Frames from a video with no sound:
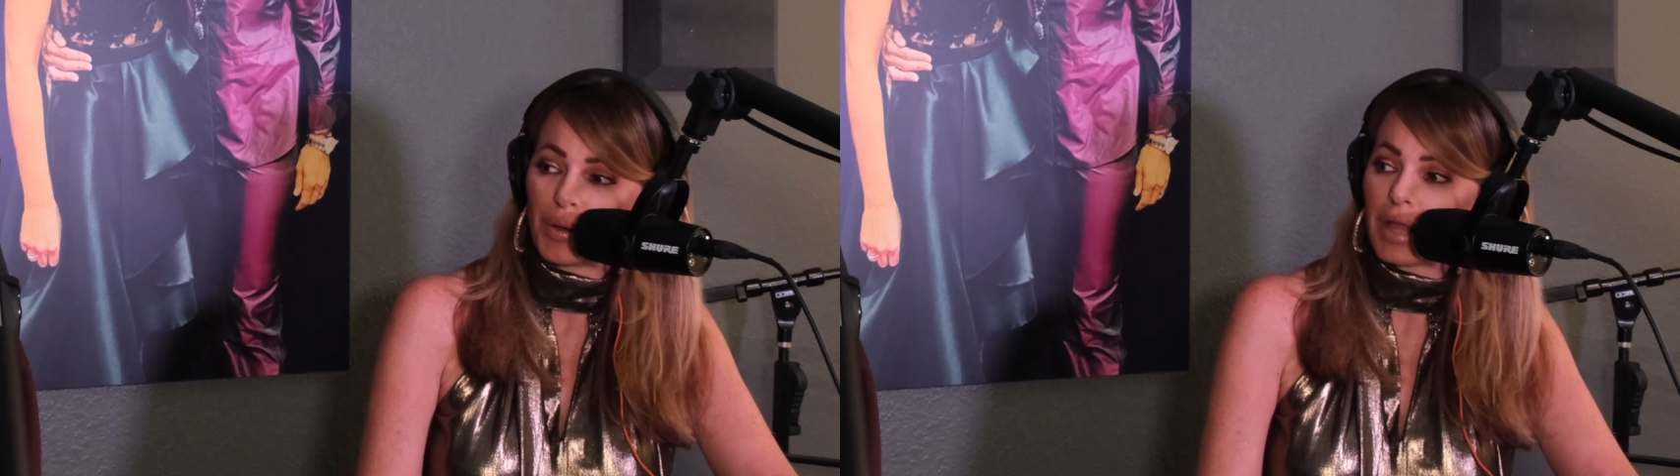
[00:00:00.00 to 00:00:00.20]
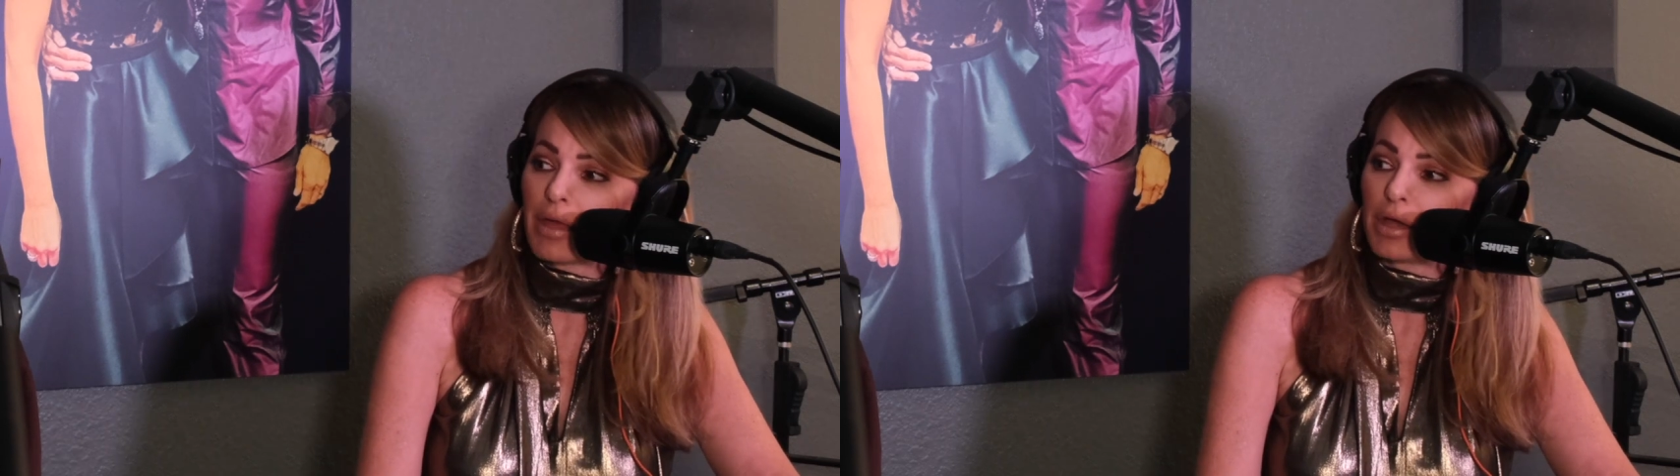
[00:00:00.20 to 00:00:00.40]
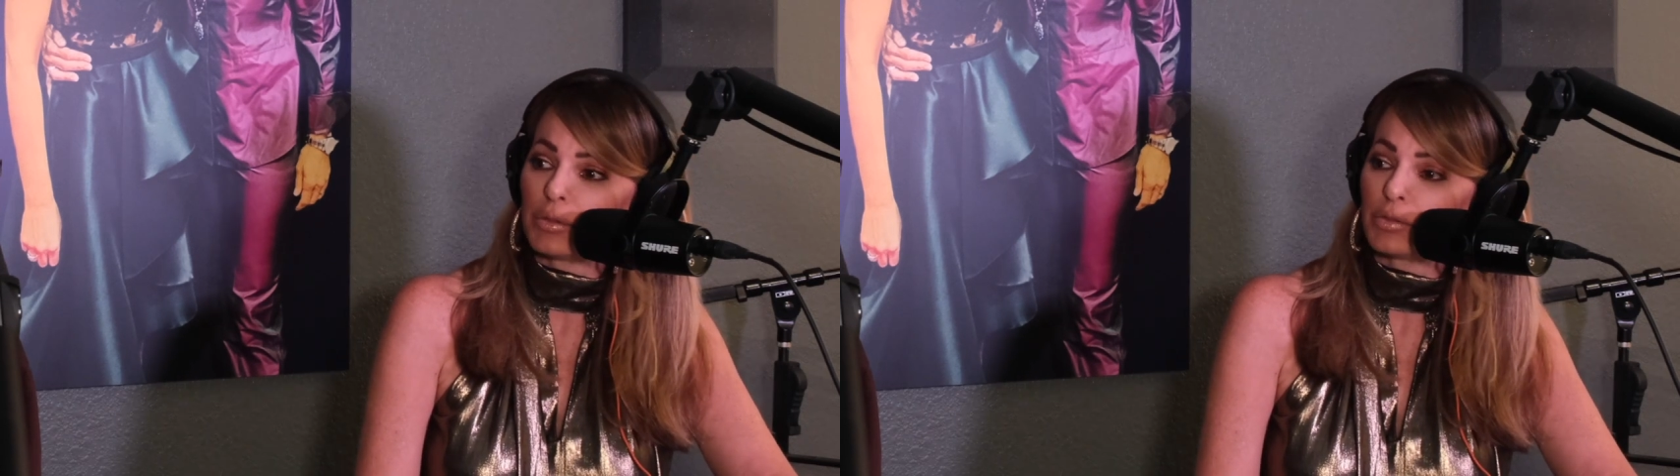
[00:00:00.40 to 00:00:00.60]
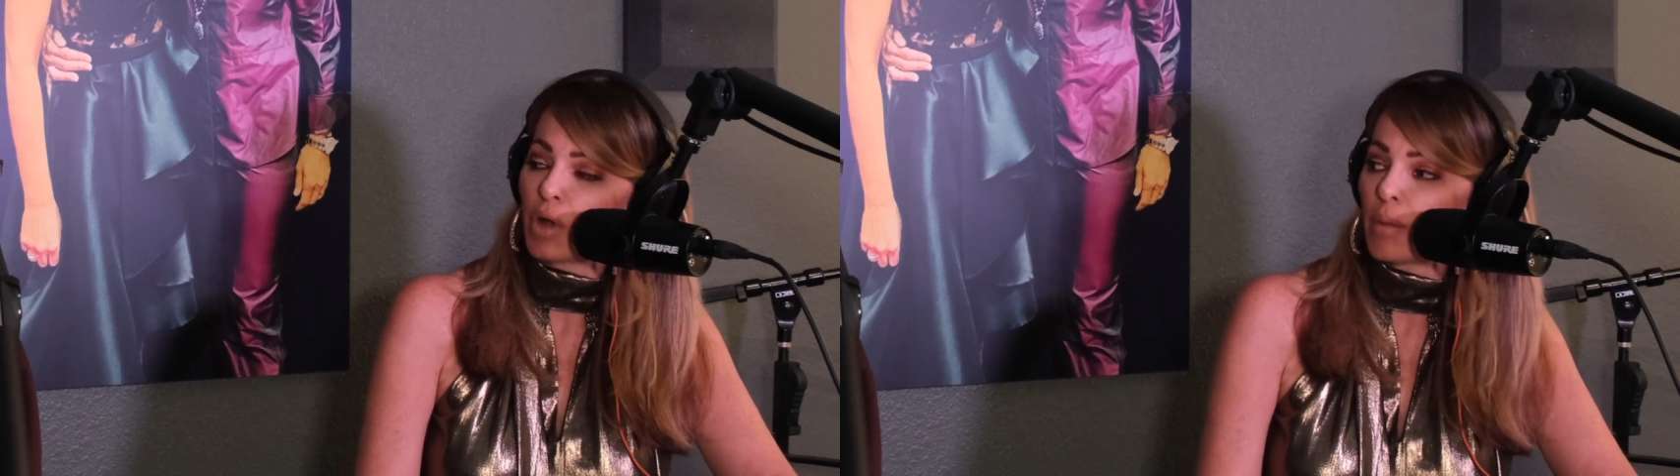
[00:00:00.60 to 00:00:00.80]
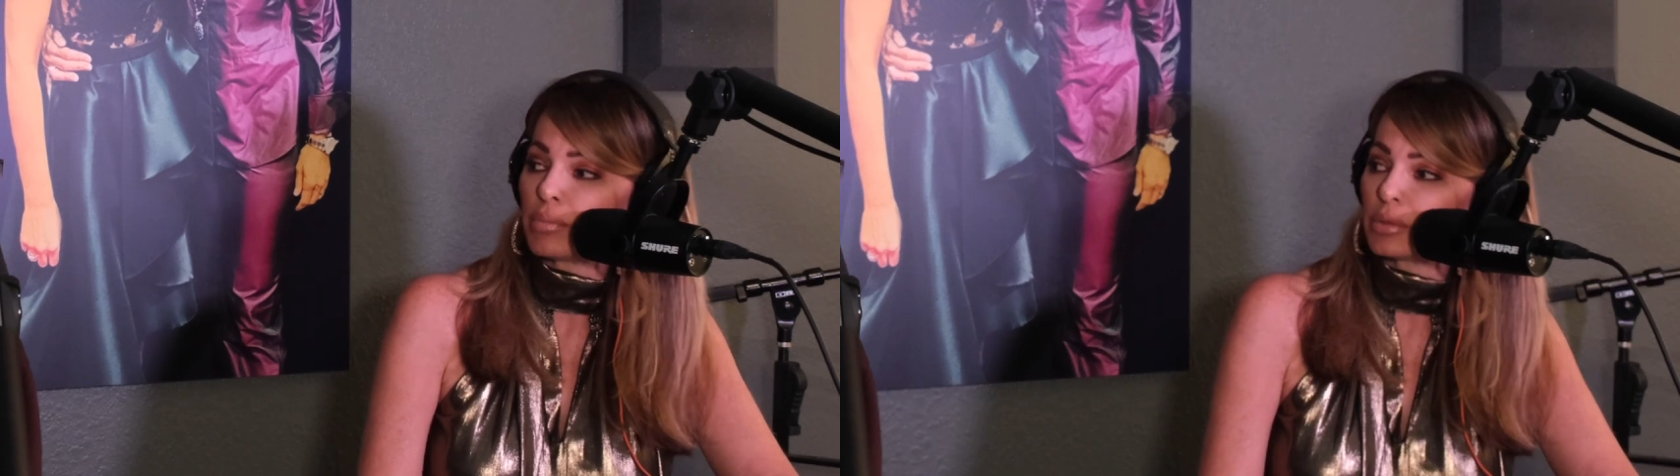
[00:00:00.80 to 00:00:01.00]
that you
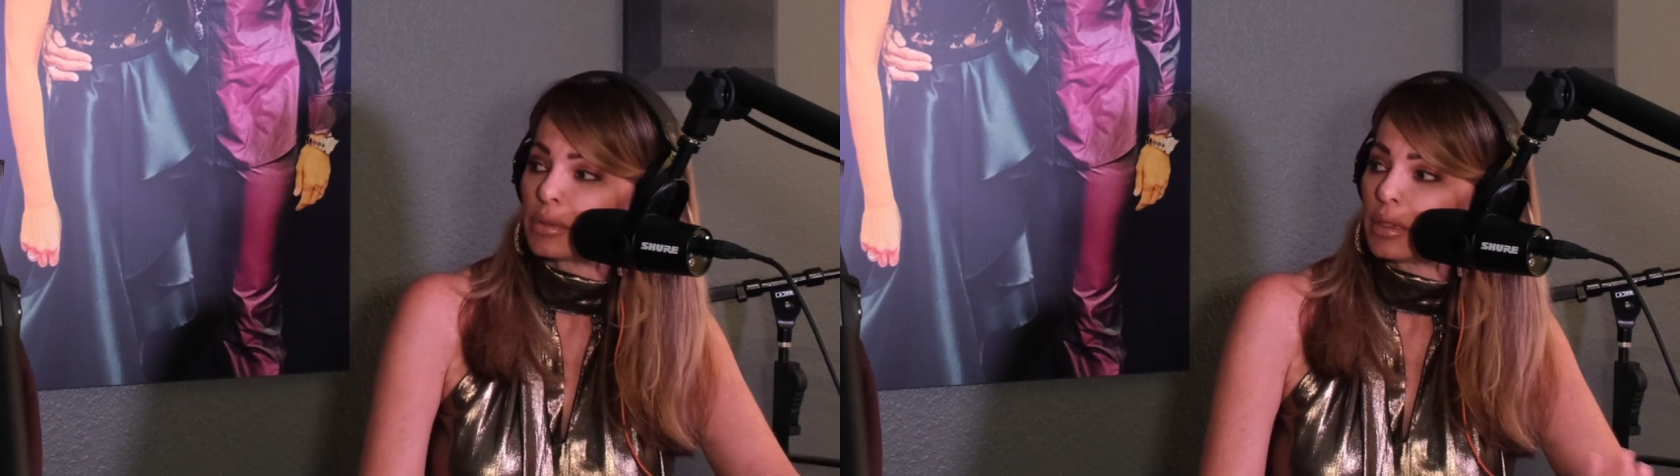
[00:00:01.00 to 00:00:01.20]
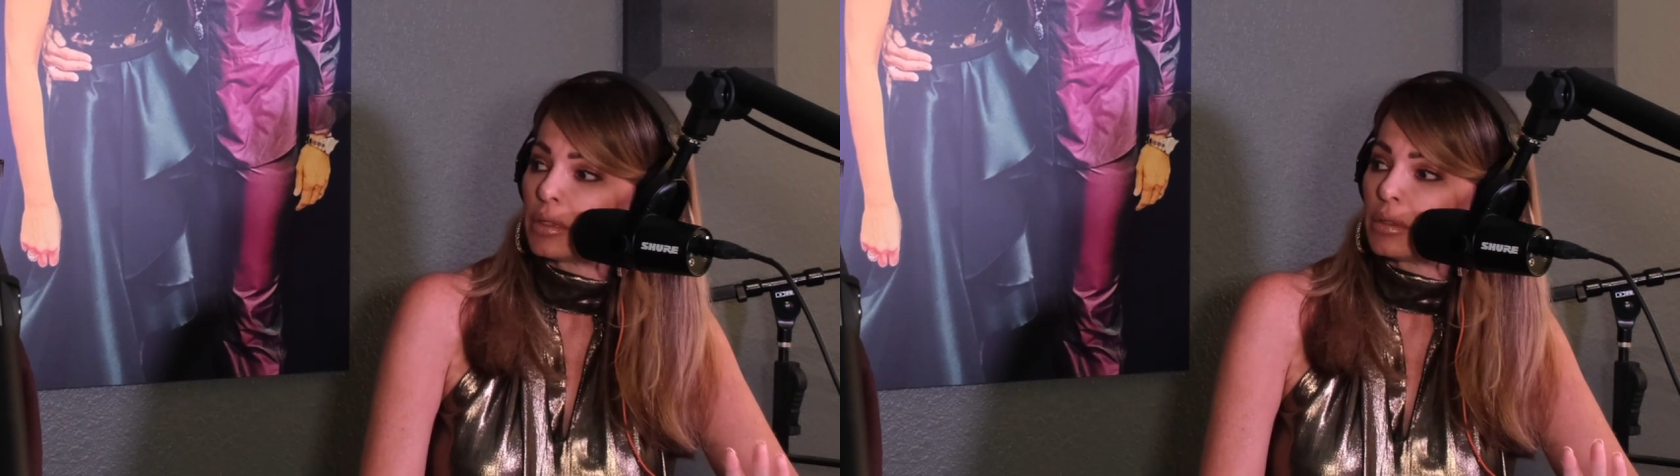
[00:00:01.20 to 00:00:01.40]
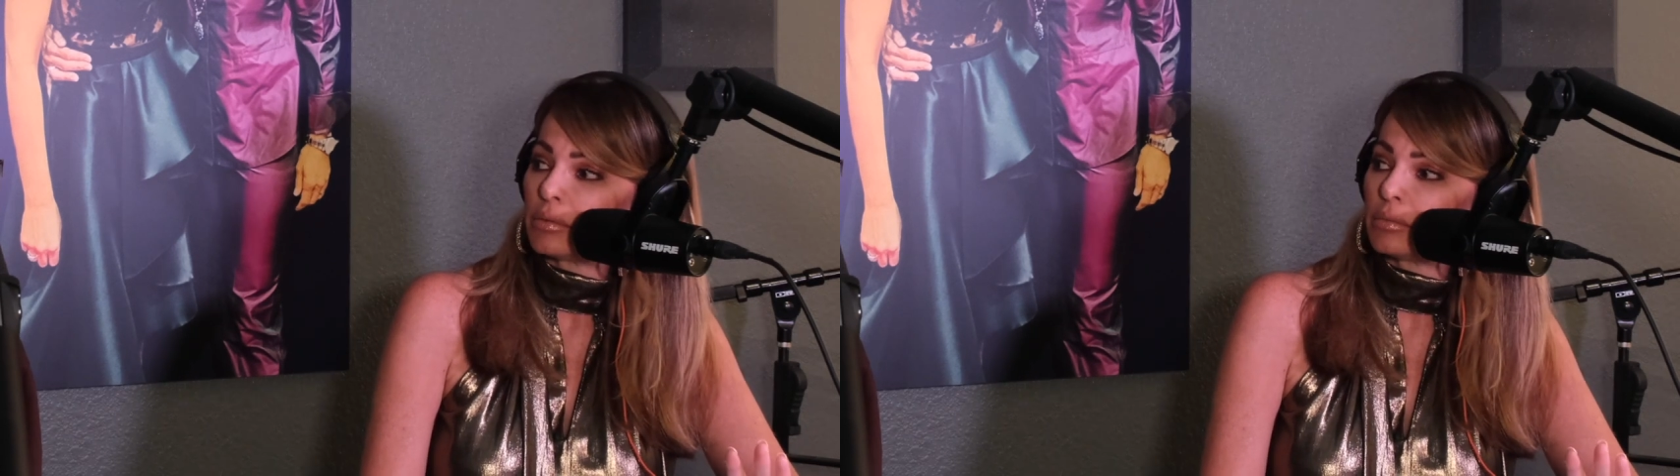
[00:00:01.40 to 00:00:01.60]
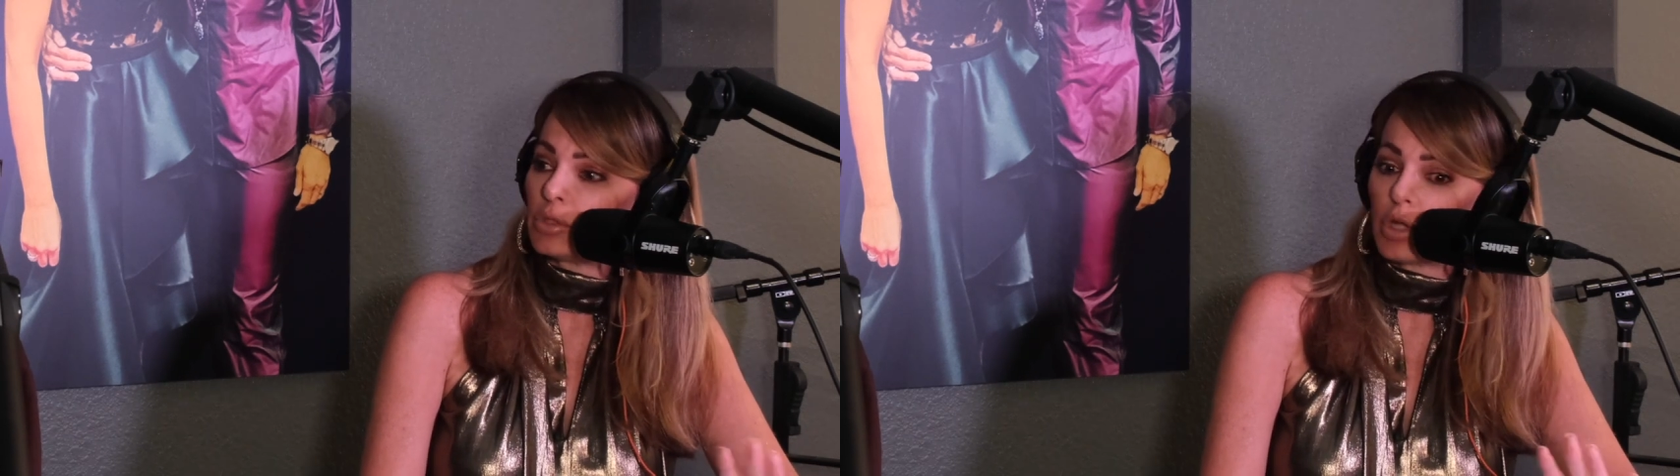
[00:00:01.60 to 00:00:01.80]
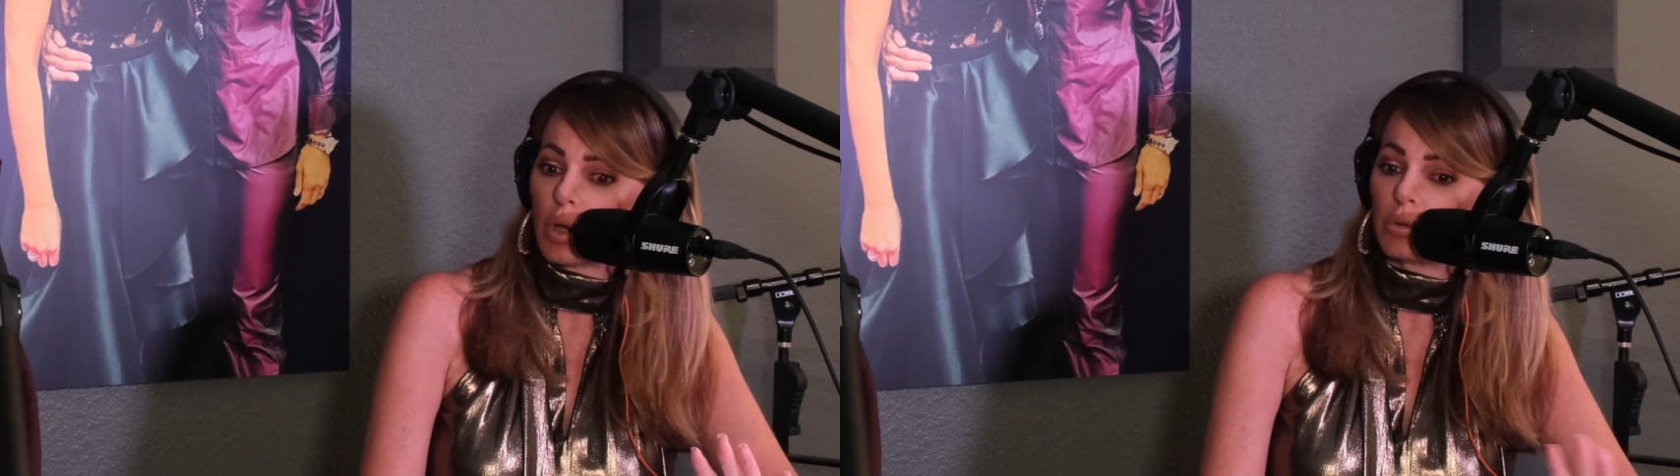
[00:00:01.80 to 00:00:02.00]
stopped,
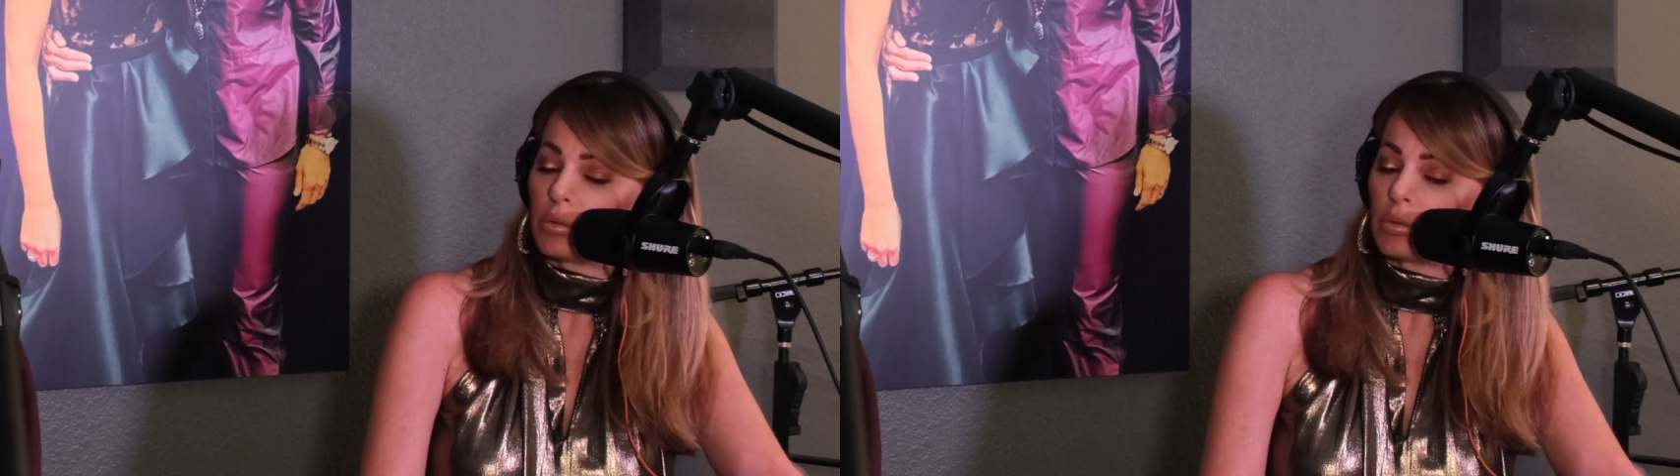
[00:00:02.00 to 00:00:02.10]
you know,